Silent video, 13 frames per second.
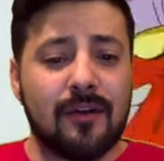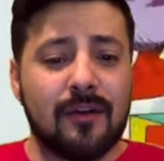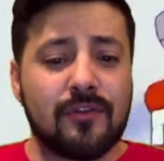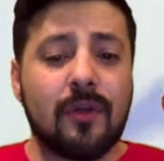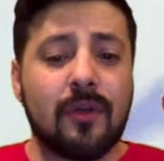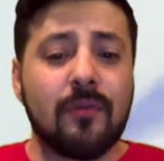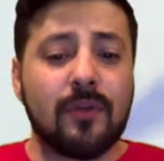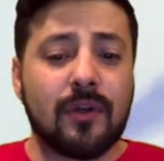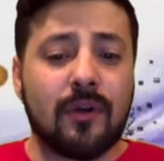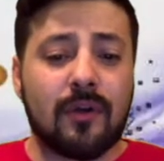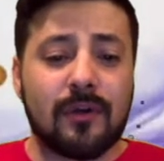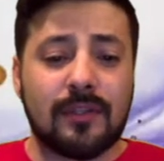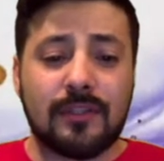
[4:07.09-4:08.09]
Draw 1
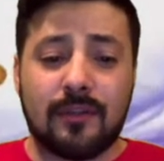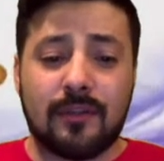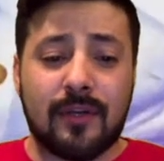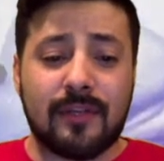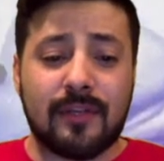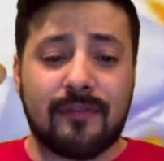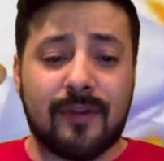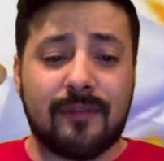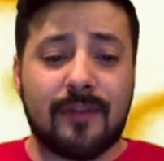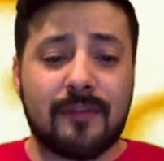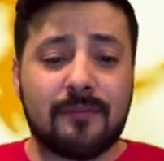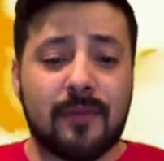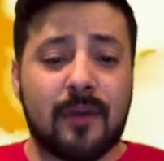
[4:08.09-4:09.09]
card. This card gets
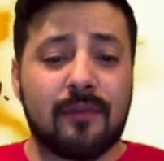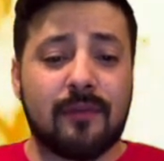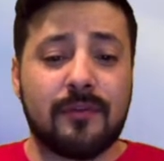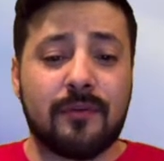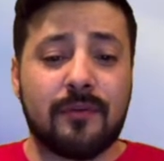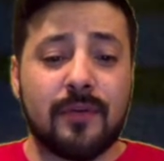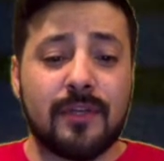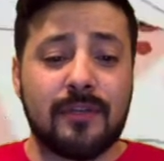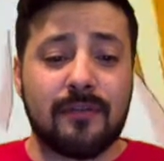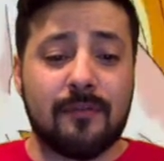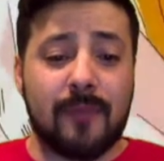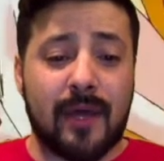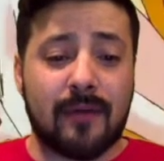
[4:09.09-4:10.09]
5,000 power for the duration of
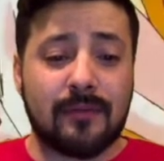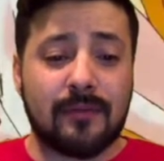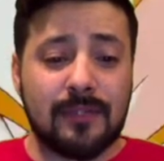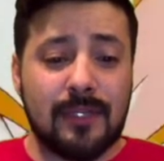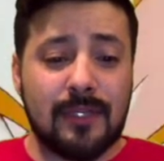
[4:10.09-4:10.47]
the battle.